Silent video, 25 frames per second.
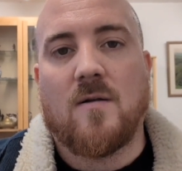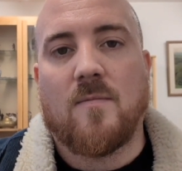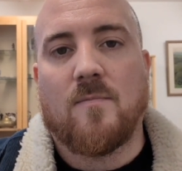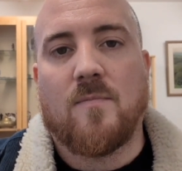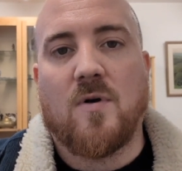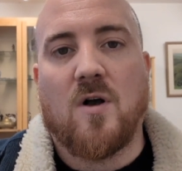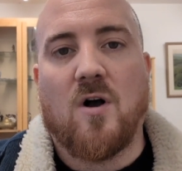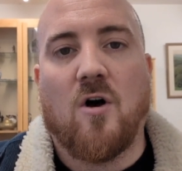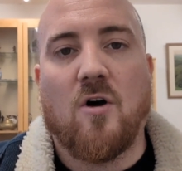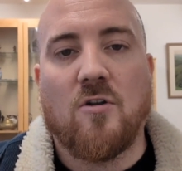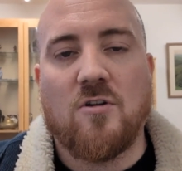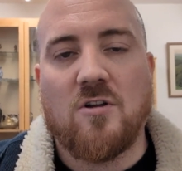
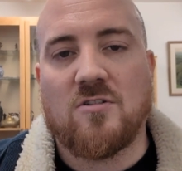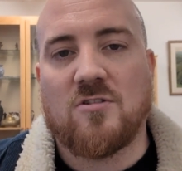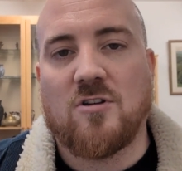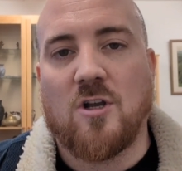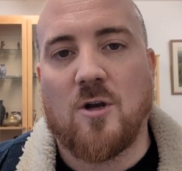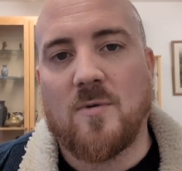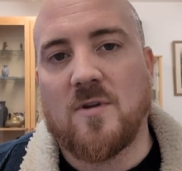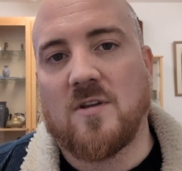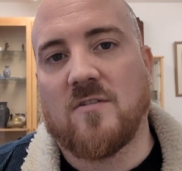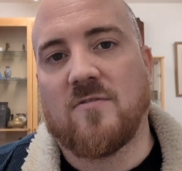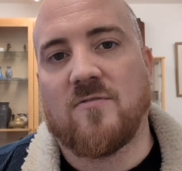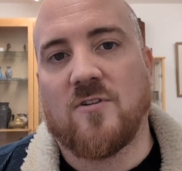But on
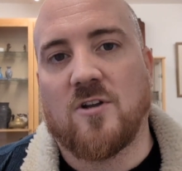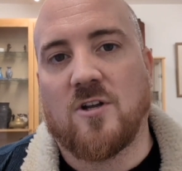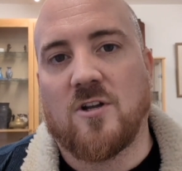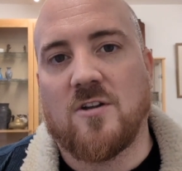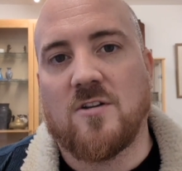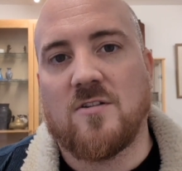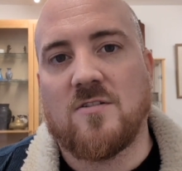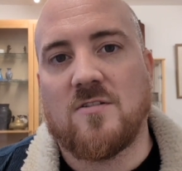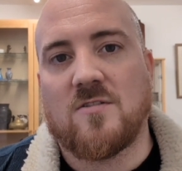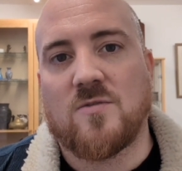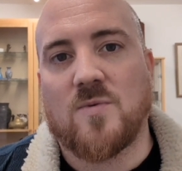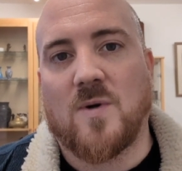October the
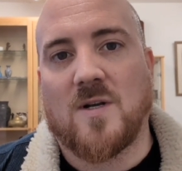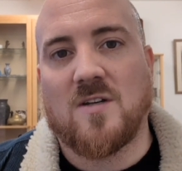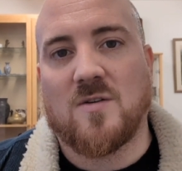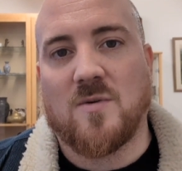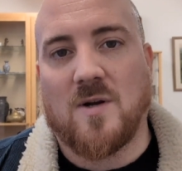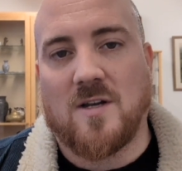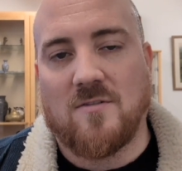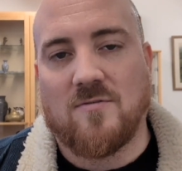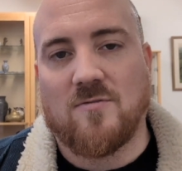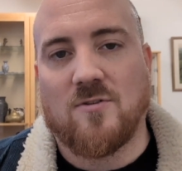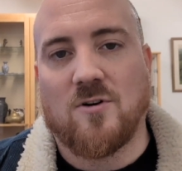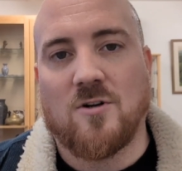1st,
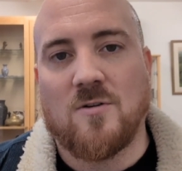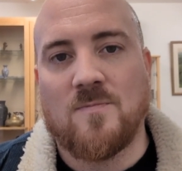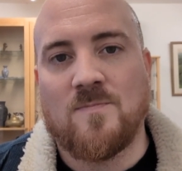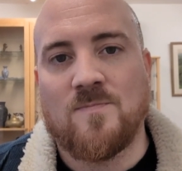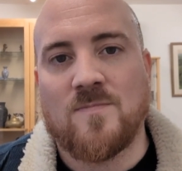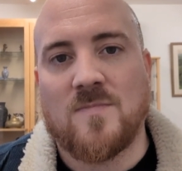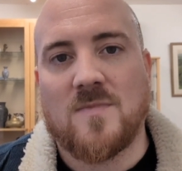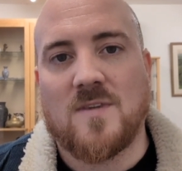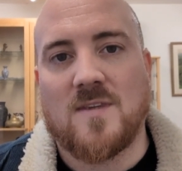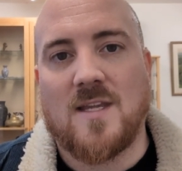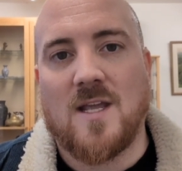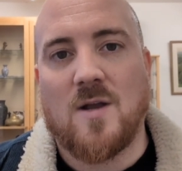2024,
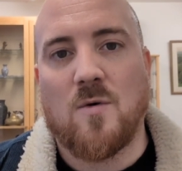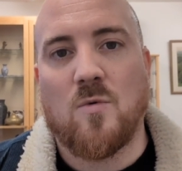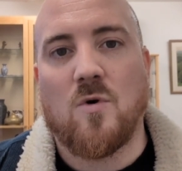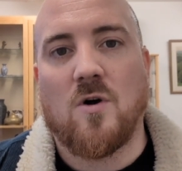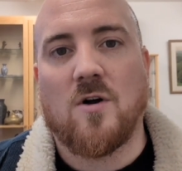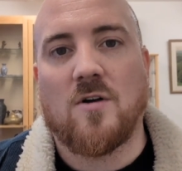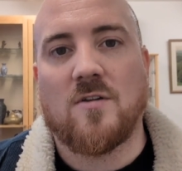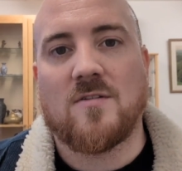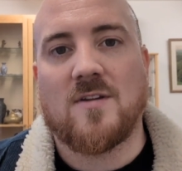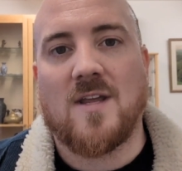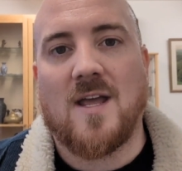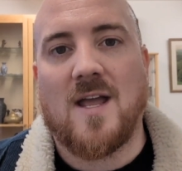there
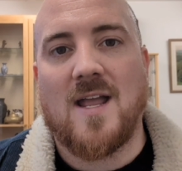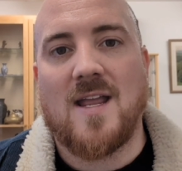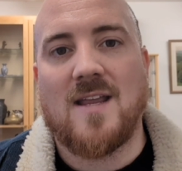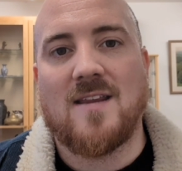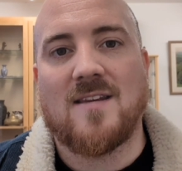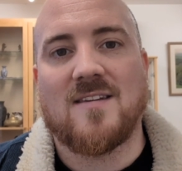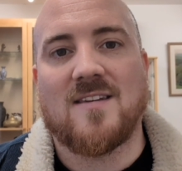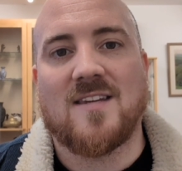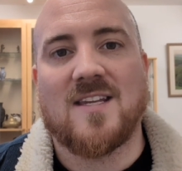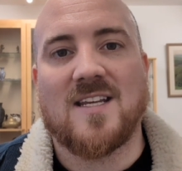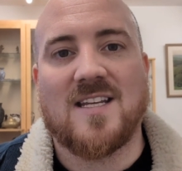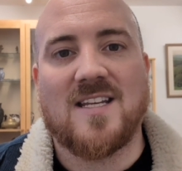was a
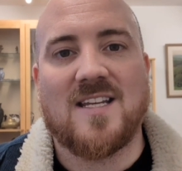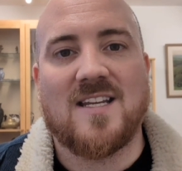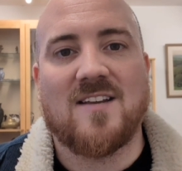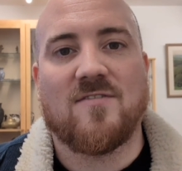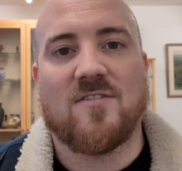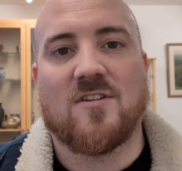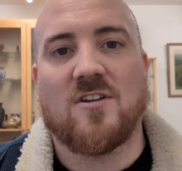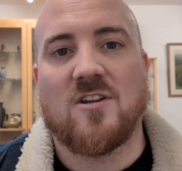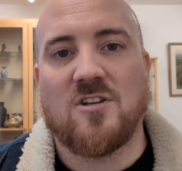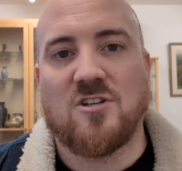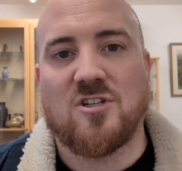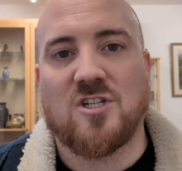
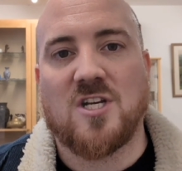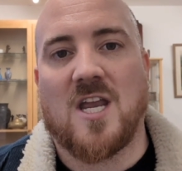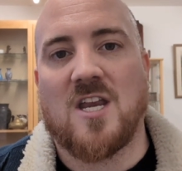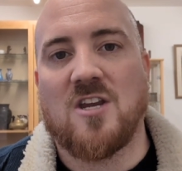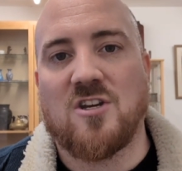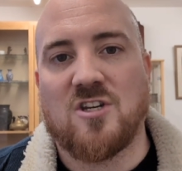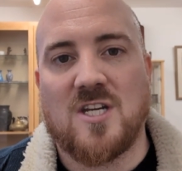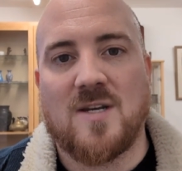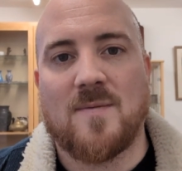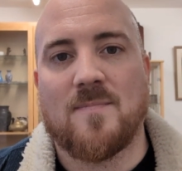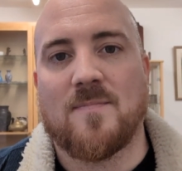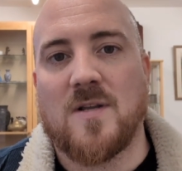significant
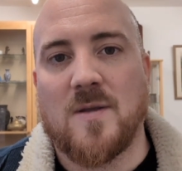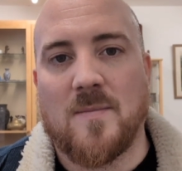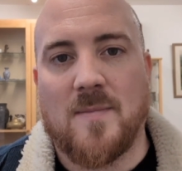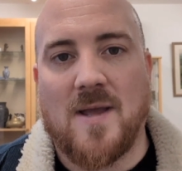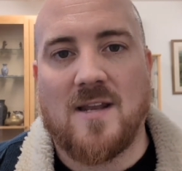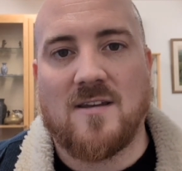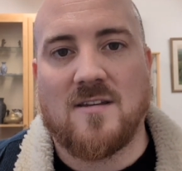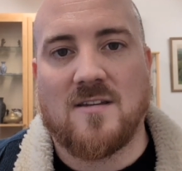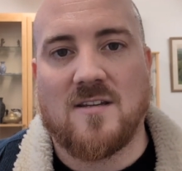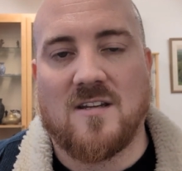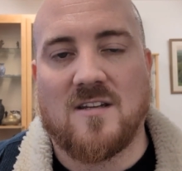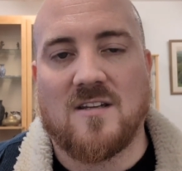change
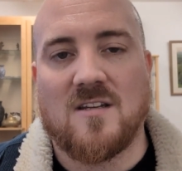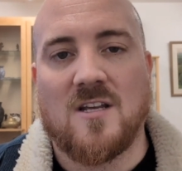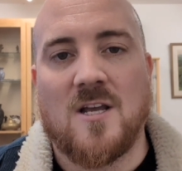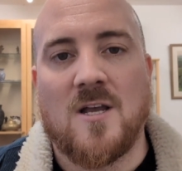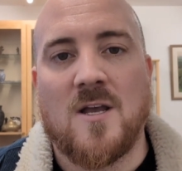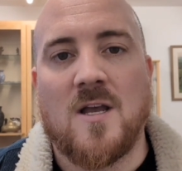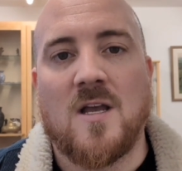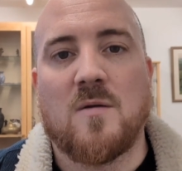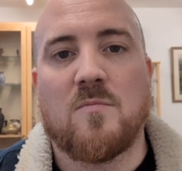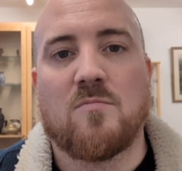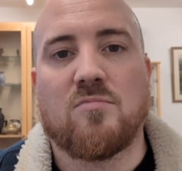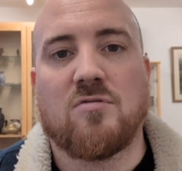implemented.
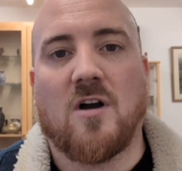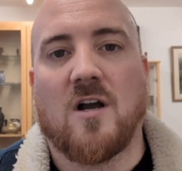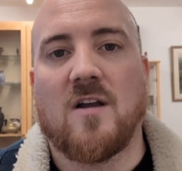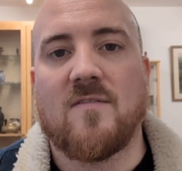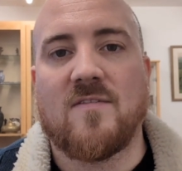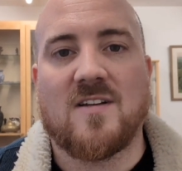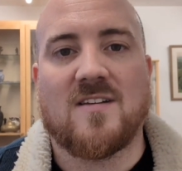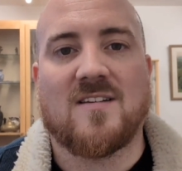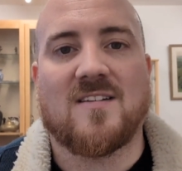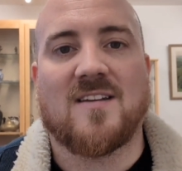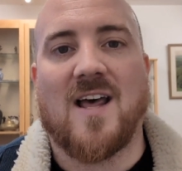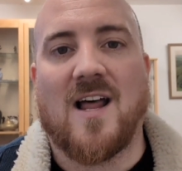
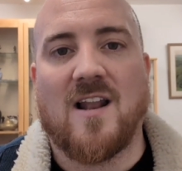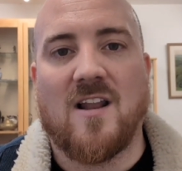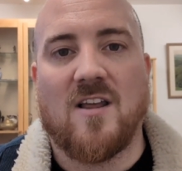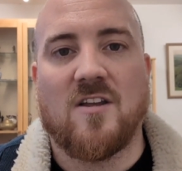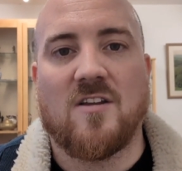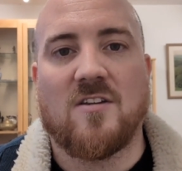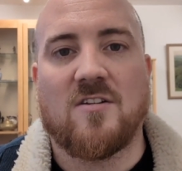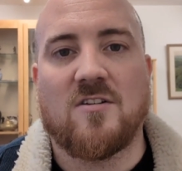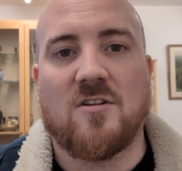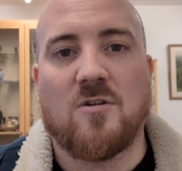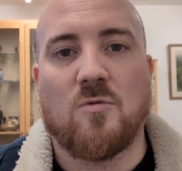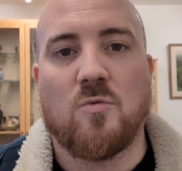Private
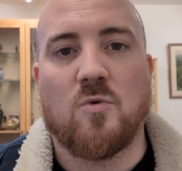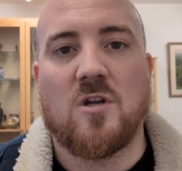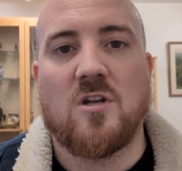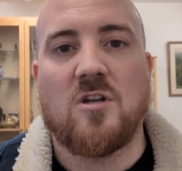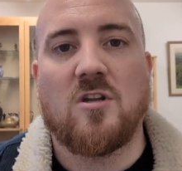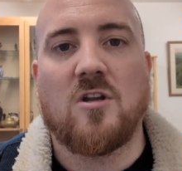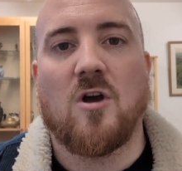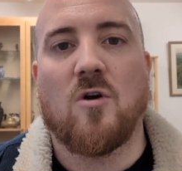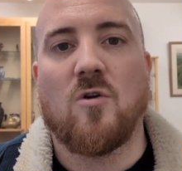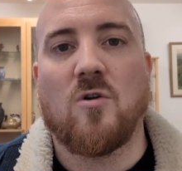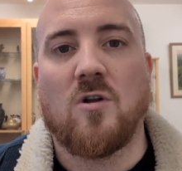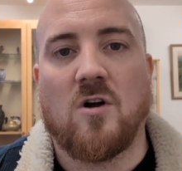sellers were
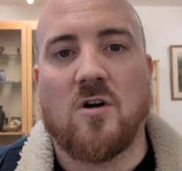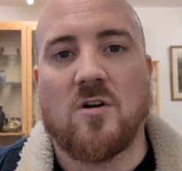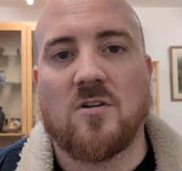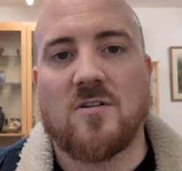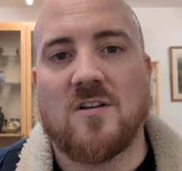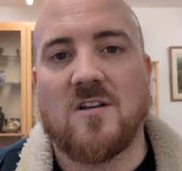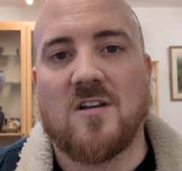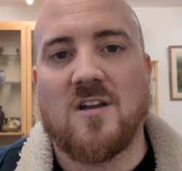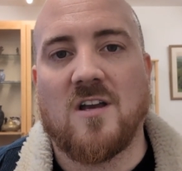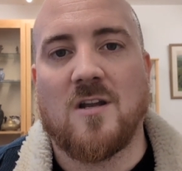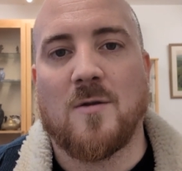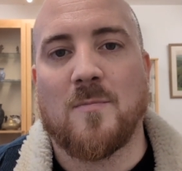no longer
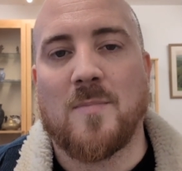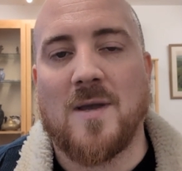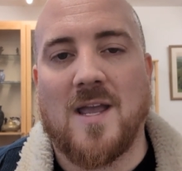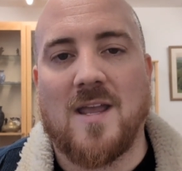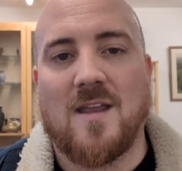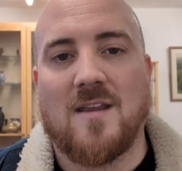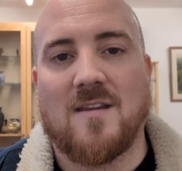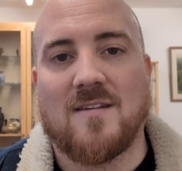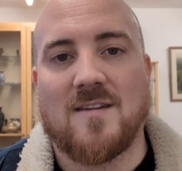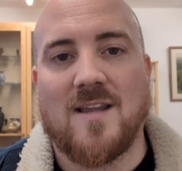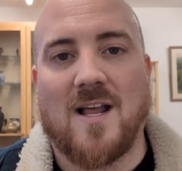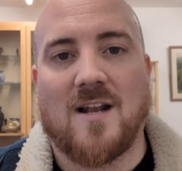going to
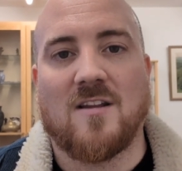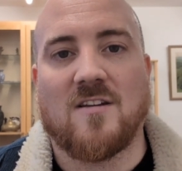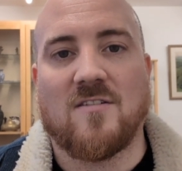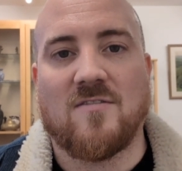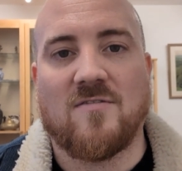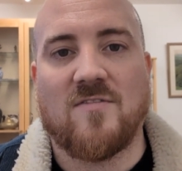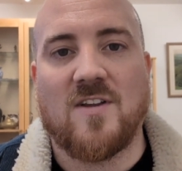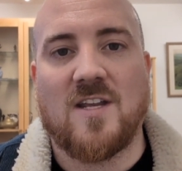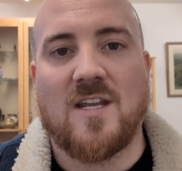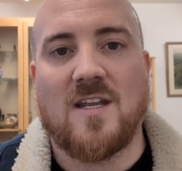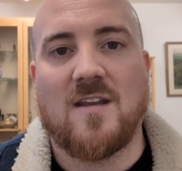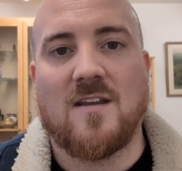pay sellers'
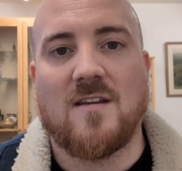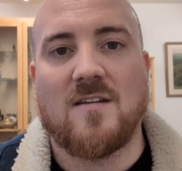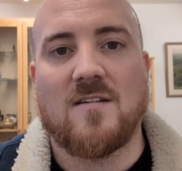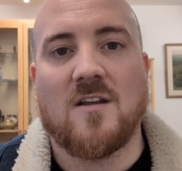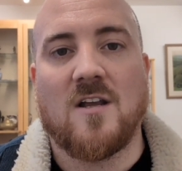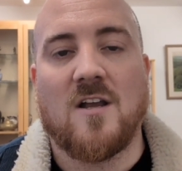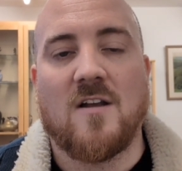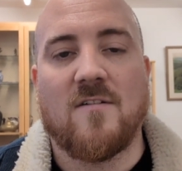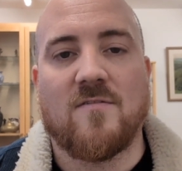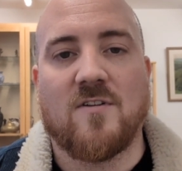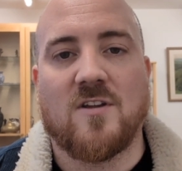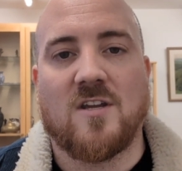fees
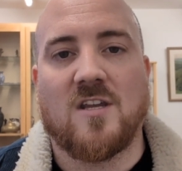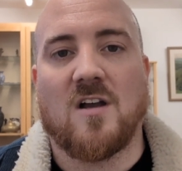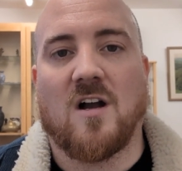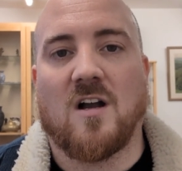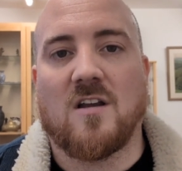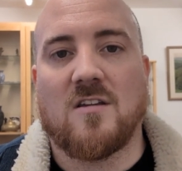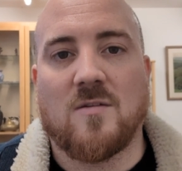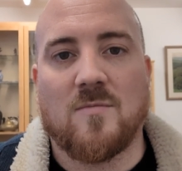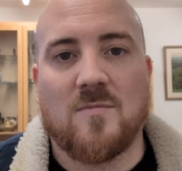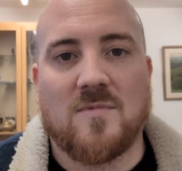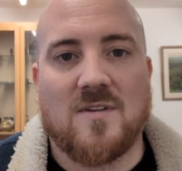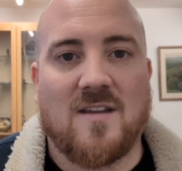for the
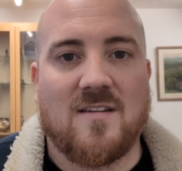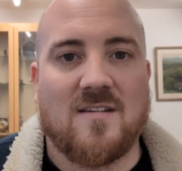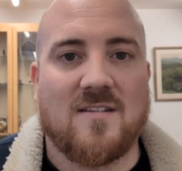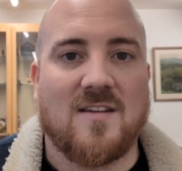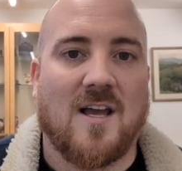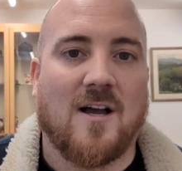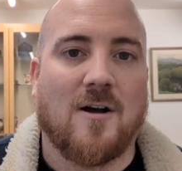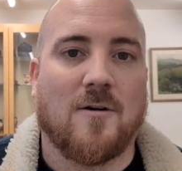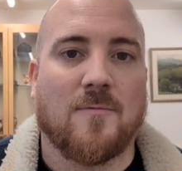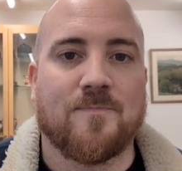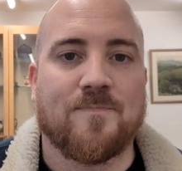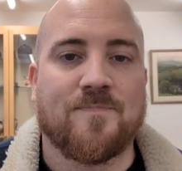items they
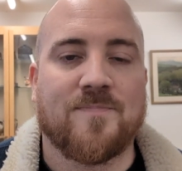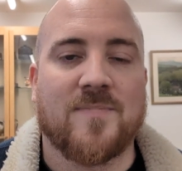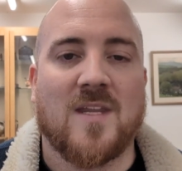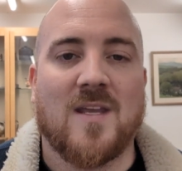sell.